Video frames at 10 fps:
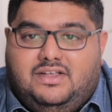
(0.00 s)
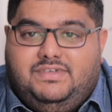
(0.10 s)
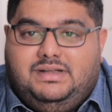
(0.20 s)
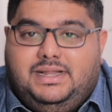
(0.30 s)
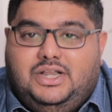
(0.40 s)

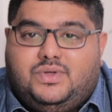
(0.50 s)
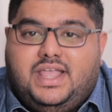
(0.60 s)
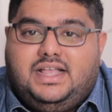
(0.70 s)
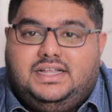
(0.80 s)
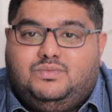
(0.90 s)
We'll be
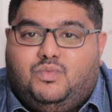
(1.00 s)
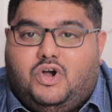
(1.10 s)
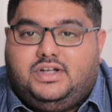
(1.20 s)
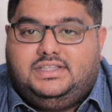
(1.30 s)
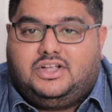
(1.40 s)
looking at
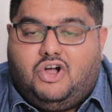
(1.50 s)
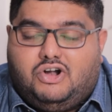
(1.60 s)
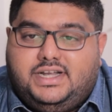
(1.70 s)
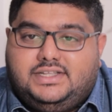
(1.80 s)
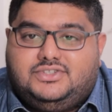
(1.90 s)
what the
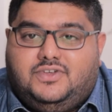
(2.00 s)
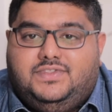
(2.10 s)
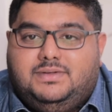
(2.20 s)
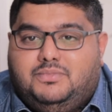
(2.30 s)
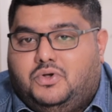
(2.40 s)
context
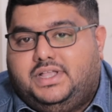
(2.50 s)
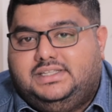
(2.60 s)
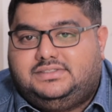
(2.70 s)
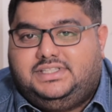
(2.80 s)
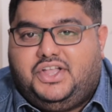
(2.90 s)
of the book
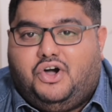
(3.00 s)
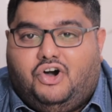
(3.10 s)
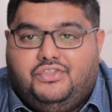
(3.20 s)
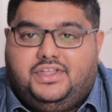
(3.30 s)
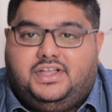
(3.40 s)
is, the
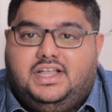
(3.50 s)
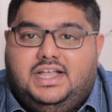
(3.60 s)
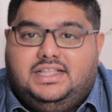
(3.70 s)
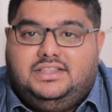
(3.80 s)
author,